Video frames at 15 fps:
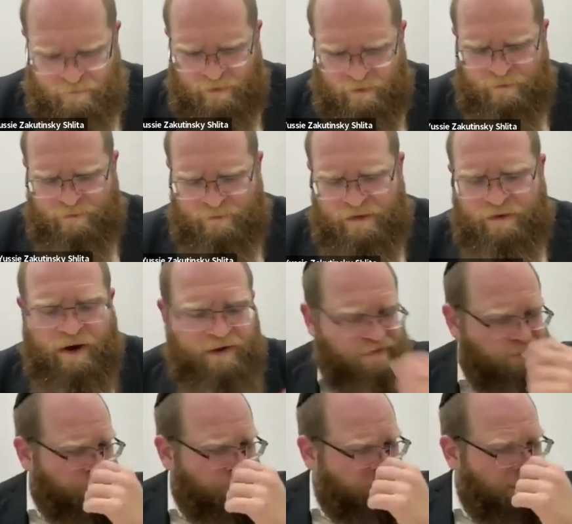the
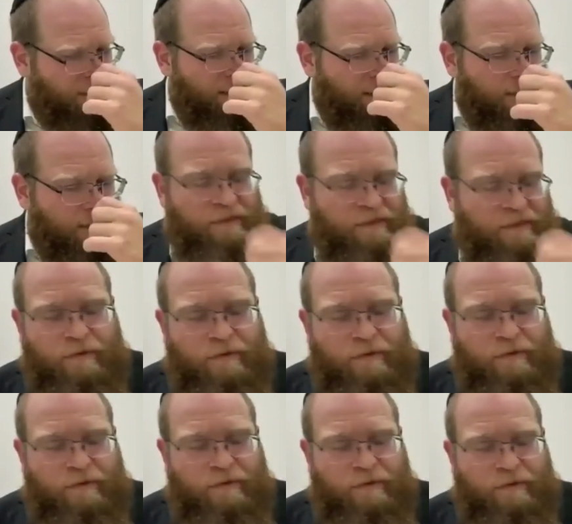deraisa. Then the
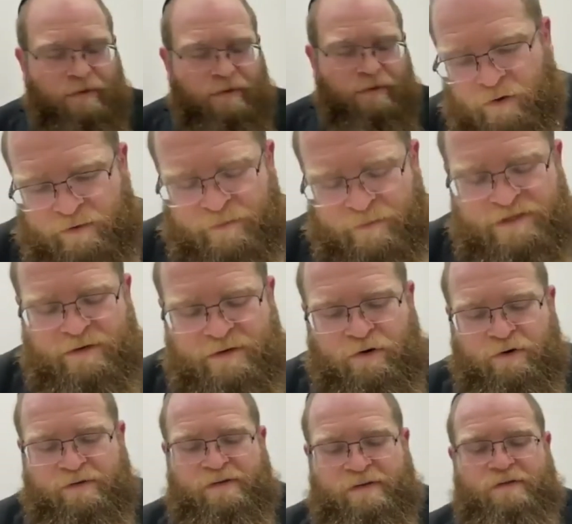Mishnah
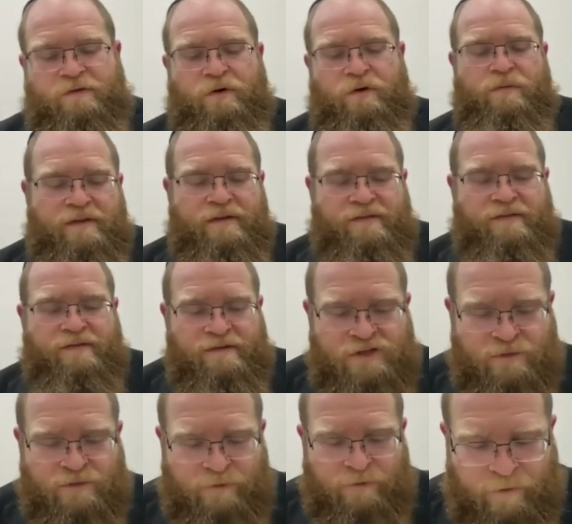records a story. Maisa
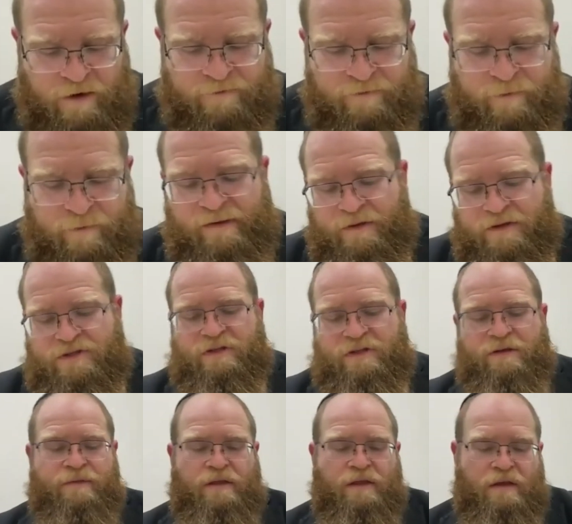Shabo Banav Beis HaMishna.
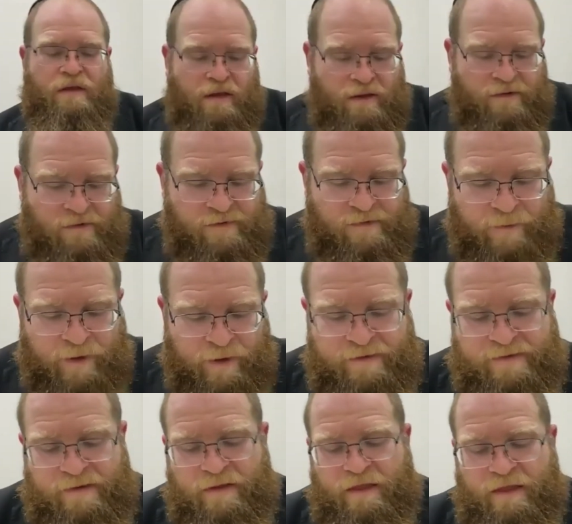So it's a
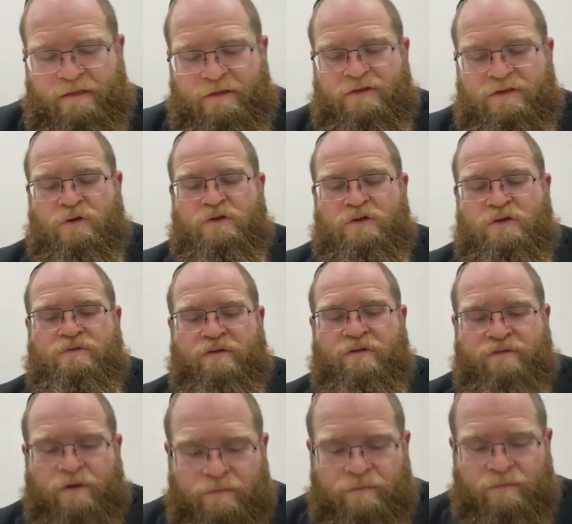Maisa that the children of
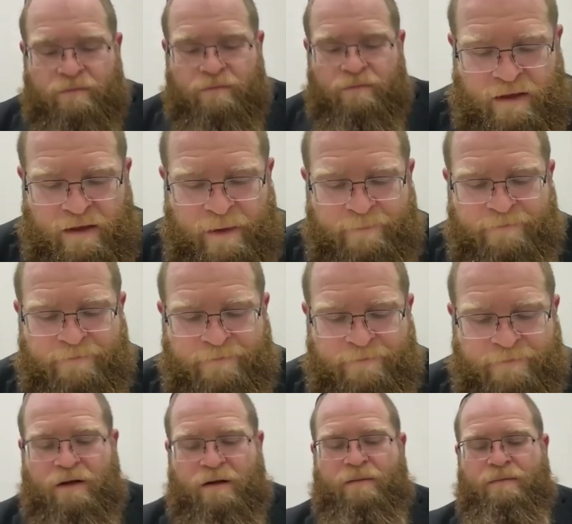Gamliel came
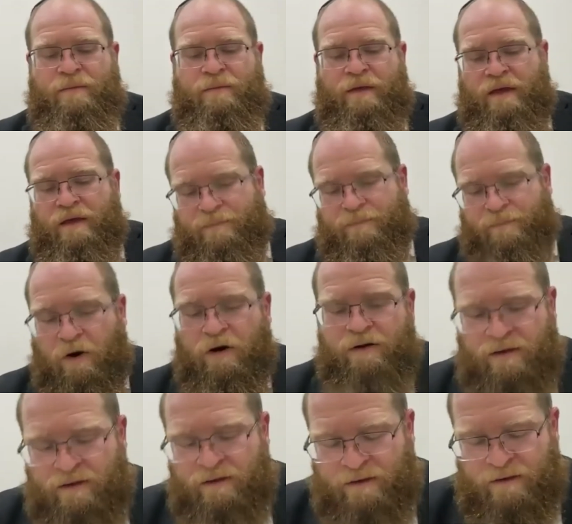from a
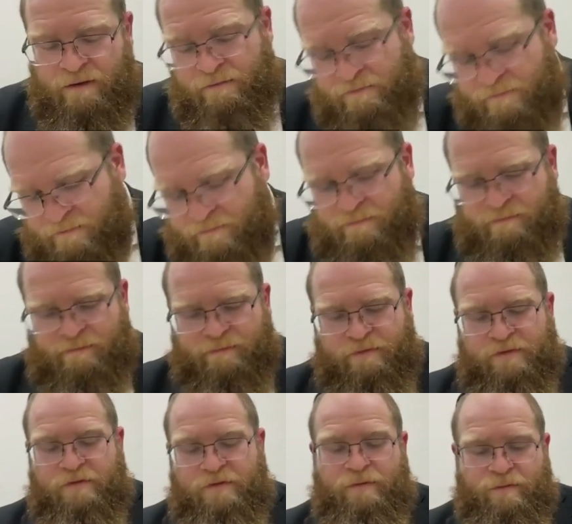party,
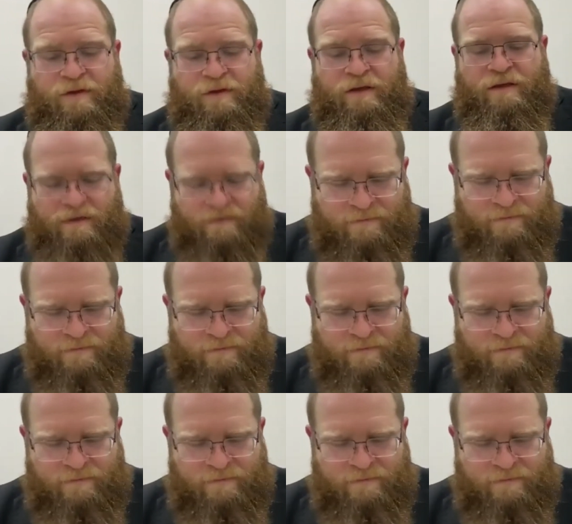presumably a